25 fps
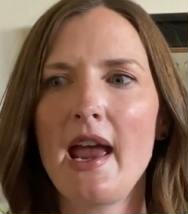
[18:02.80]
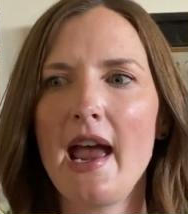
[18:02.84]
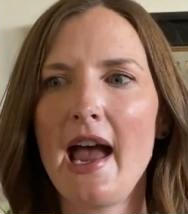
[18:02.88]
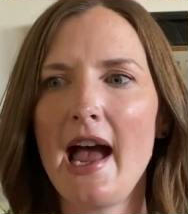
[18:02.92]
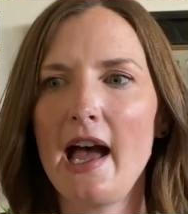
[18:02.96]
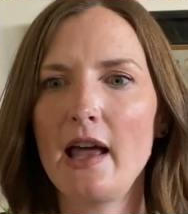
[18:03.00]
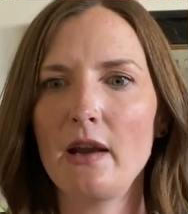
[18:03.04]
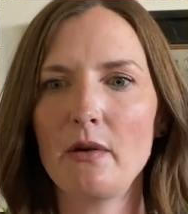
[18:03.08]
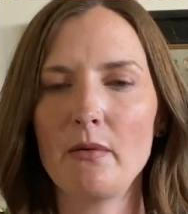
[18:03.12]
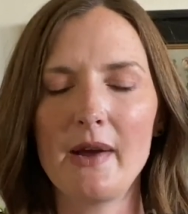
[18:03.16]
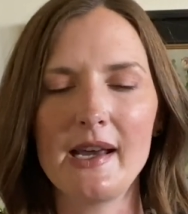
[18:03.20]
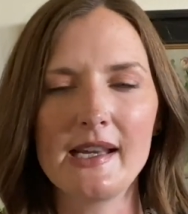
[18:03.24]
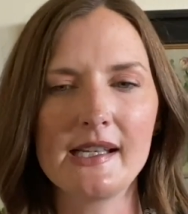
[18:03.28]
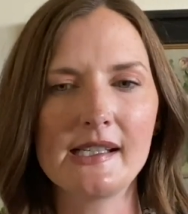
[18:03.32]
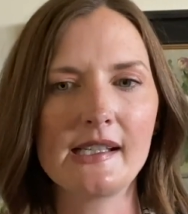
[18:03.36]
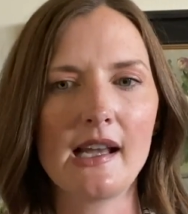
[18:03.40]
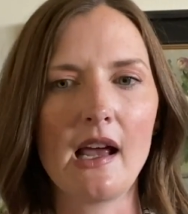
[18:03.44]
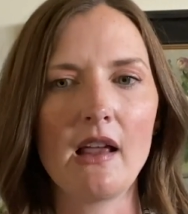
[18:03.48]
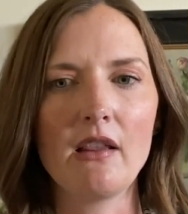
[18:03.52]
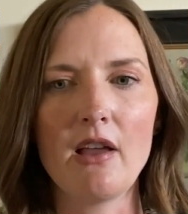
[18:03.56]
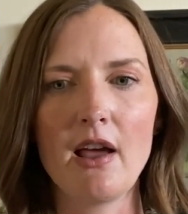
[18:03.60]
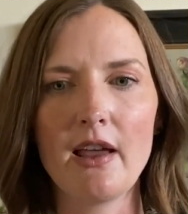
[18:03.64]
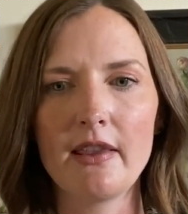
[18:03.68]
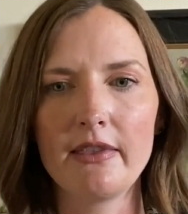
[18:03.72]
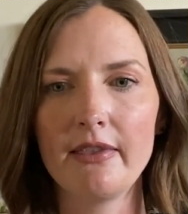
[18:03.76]
How do I
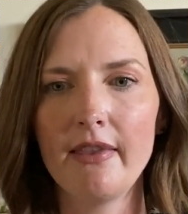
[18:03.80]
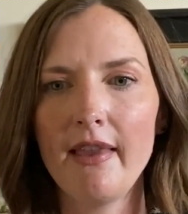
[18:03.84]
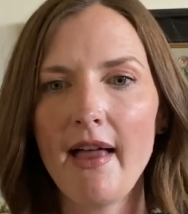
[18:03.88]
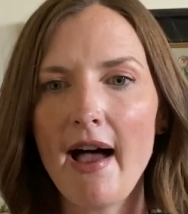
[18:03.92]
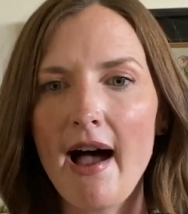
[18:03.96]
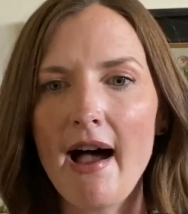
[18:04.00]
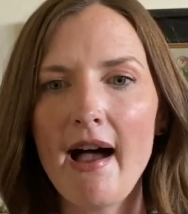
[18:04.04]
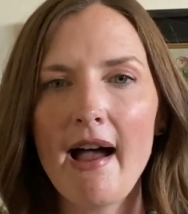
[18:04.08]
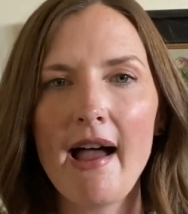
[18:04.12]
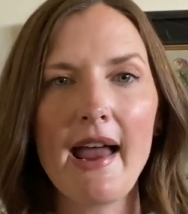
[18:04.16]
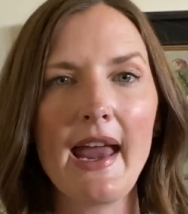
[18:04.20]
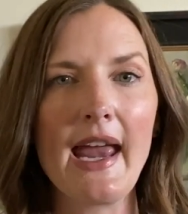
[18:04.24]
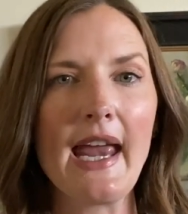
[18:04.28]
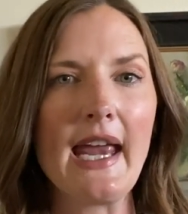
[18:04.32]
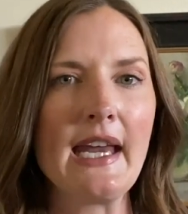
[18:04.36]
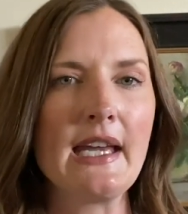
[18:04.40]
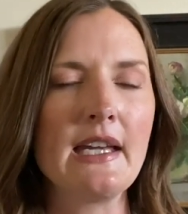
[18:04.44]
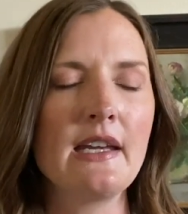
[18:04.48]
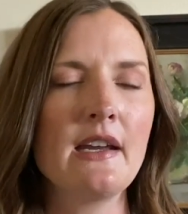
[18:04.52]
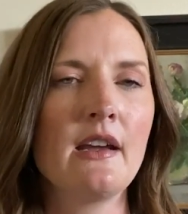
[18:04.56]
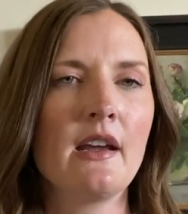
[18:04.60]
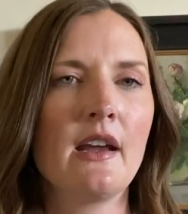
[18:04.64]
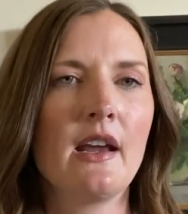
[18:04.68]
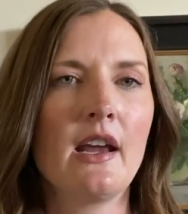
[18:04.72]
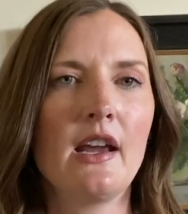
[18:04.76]
sell
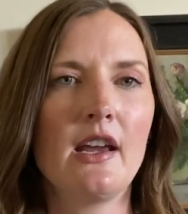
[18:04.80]
online?